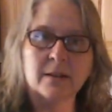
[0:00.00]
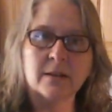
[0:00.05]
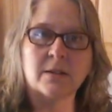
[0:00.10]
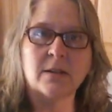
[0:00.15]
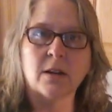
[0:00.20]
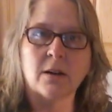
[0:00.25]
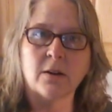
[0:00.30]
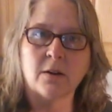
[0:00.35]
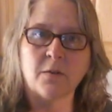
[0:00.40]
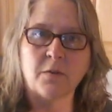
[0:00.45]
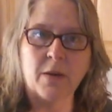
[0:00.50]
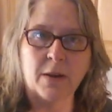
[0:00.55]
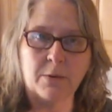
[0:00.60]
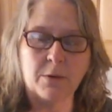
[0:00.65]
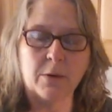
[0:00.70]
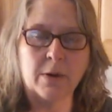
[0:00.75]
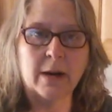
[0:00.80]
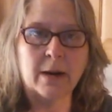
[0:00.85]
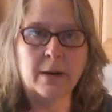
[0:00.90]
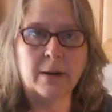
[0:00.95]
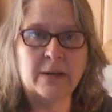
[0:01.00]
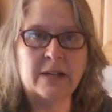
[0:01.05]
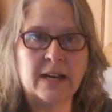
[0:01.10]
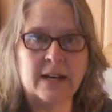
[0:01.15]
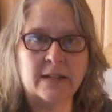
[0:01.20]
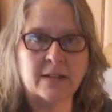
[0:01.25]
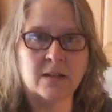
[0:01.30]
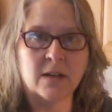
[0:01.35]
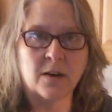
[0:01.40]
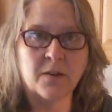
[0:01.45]
until February
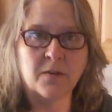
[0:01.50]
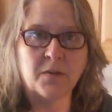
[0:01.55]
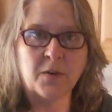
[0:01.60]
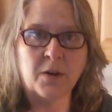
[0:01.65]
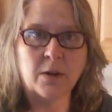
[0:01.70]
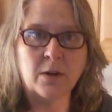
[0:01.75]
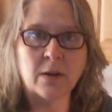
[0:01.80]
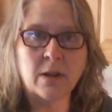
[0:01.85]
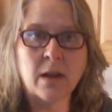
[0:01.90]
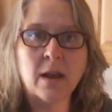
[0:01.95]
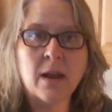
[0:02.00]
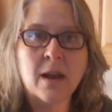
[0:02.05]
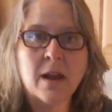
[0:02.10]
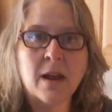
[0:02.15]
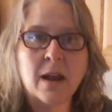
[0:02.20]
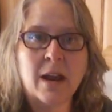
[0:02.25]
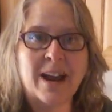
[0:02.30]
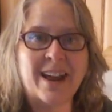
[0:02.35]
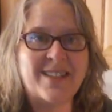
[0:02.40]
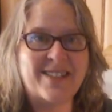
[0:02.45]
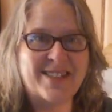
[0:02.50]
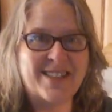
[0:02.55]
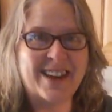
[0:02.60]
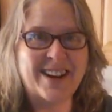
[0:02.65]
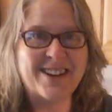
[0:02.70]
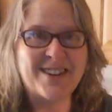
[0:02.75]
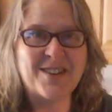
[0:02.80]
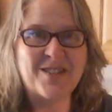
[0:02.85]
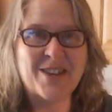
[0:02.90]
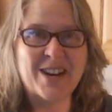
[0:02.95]
dates are full. And
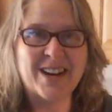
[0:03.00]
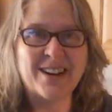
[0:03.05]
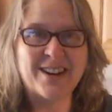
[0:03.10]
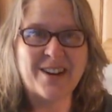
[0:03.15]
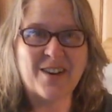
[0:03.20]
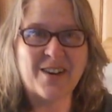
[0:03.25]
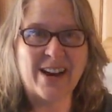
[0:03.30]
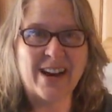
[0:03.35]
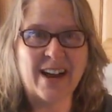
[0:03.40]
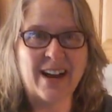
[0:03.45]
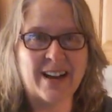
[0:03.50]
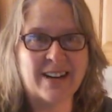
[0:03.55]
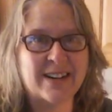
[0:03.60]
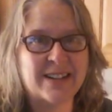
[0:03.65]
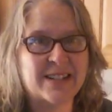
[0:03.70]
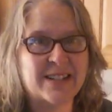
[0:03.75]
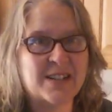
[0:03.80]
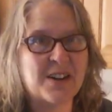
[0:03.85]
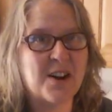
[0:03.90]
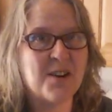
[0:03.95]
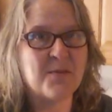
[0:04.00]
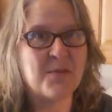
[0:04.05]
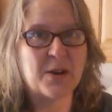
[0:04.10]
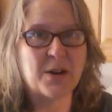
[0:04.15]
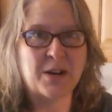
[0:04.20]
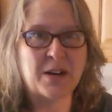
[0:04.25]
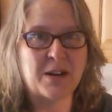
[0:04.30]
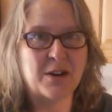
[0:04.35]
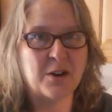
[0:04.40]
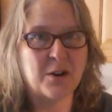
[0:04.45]
then you can go ahead and start
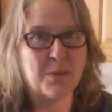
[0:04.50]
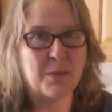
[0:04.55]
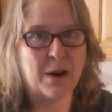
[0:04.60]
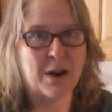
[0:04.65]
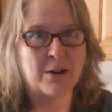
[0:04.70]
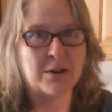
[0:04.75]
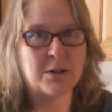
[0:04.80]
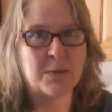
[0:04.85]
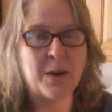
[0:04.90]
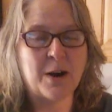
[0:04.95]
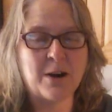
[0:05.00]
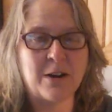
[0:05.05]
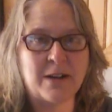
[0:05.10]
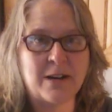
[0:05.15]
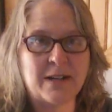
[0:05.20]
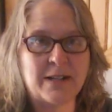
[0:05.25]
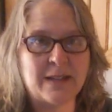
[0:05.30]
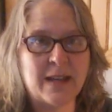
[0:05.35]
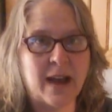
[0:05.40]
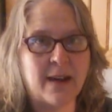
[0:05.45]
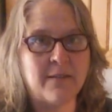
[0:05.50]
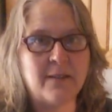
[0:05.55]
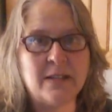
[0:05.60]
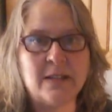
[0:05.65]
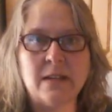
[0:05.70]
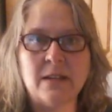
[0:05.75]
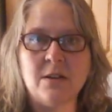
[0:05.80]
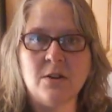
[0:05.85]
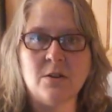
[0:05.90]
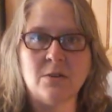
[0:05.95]
booking your March parties.
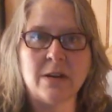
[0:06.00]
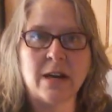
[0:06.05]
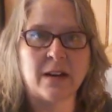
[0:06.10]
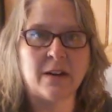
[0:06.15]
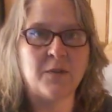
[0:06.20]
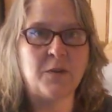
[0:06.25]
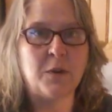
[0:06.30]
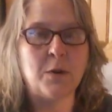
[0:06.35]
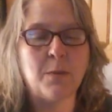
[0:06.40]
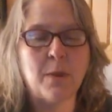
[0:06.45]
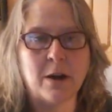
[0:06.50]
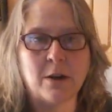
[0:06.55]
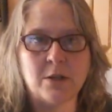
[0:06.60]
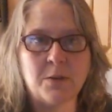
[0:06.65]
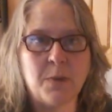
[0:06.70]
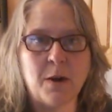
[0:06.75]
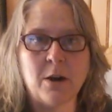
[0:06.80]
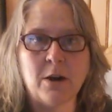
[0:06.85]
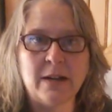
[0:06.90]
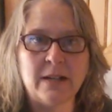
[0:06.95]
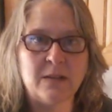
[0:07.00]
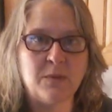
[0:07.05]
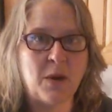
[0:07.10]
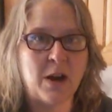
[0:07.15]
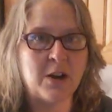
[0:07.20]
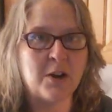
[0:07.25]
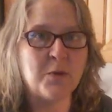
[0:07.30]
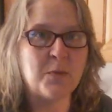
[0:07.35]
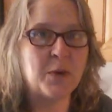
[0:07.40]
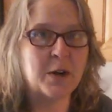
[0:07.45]
Obviously, you'll get a few March parties
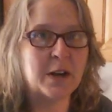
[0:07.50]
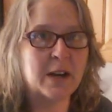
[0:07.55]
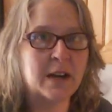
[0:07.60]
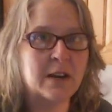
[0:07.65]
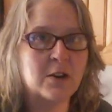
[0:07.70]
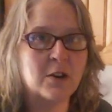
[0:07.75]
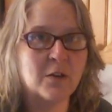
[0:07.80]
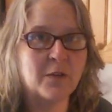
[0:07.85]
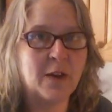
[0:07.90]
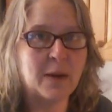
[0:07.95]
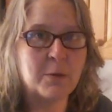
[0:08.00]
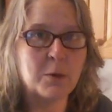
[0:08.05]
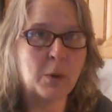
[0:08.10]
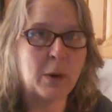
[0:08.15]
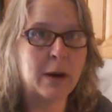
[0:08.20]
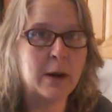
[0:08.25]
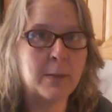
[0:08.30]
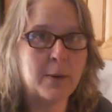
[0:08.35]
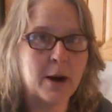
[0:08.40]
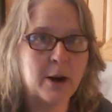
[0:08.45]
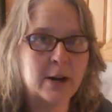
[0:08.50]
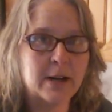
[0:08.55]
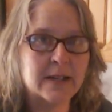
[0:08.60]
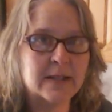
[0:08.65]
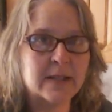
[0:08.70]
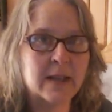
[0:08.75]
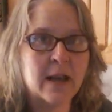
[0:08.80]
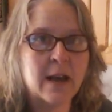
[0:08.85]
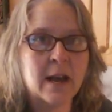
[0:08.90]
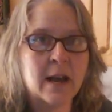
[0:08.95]
while you're booking your February
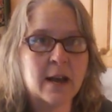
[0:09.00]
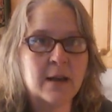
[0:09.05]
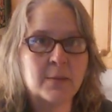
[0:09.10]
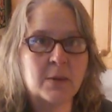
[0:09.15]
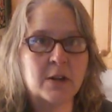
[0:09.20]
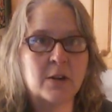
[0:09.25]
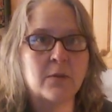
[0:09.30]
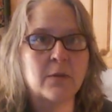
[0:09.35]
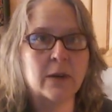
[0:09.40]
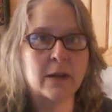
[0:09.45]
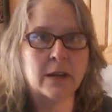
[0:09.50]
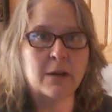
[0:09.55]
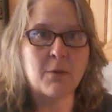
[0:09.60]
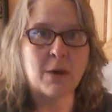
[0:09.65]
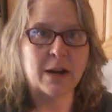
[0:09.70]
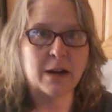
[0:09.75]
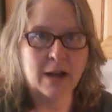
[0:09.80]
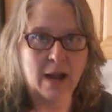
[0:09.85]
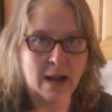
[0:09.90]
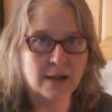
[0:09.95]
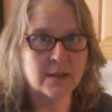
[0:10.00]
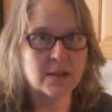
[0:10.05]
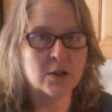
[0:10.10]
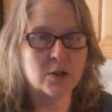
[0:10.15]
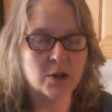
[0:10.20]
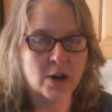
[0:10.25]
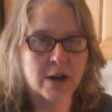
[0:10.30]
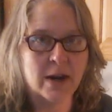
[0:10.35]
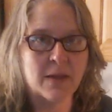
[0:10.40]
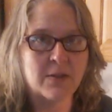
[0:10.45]
parties, but you really want to
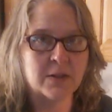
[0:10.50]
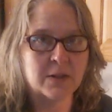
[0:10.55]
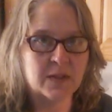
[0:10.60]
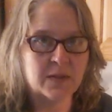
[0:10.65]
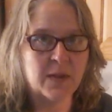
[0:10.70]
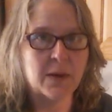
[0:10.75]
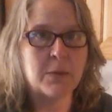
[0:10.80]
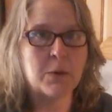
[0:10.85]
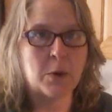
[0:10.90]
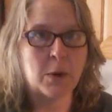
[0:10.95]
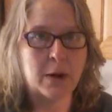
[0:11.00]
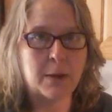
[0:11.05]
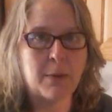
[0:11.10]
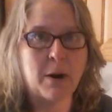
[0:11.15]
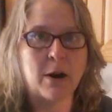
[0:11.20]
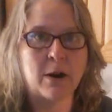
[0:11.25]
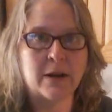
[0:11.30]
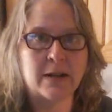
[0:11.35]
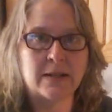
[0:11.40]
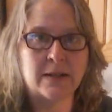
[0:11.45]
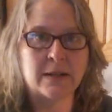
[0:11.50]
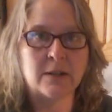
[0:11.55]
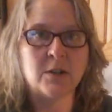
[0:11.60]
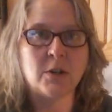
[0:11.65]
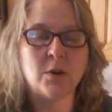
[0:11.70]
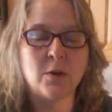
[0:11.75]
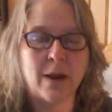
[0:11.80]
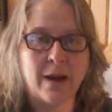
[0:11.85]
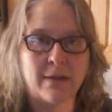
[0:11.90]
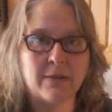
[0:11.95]
concentrate on those February parties
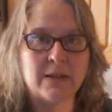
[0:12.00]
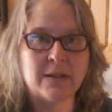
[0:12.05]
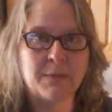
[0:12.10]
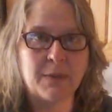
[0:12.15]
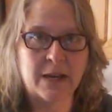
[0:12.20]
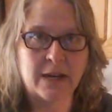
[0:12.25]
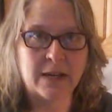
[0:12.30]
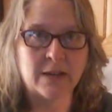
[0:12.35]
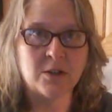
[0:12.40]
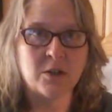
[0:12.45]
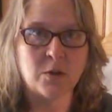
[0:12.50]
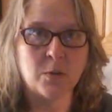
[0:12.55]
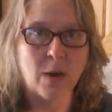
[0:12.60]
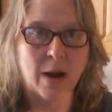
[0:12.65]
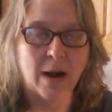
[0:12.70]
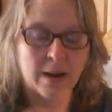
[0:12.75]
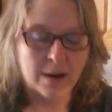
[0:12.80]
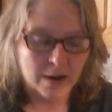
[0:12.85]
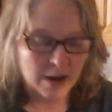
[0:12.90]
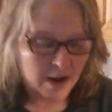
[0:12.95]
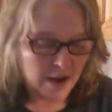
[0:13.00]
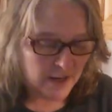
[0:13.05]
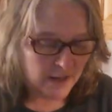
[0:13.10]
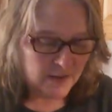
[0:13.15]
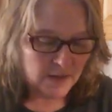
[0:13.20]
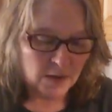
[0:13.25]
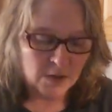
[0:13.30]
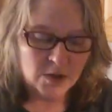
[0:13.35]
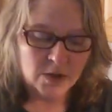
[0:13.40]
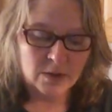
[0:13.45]
until you have as many as you want.
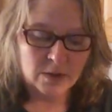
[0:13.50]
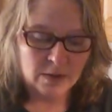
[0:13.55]
So